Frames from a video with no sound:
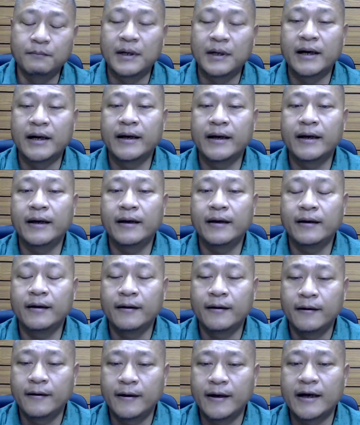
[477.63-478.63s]
by
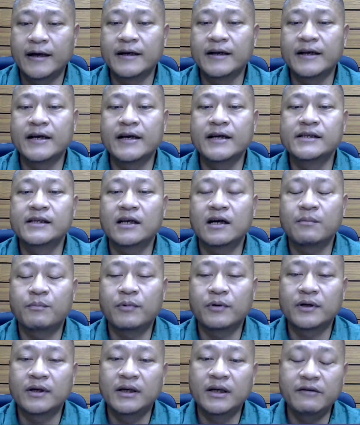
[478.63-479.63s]
engaging
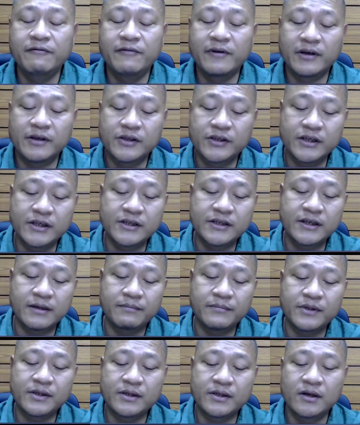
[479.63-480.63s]
upon the living
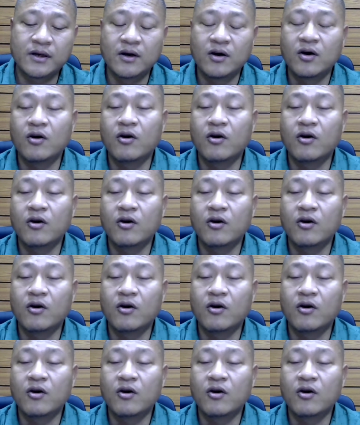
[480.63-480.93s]
systems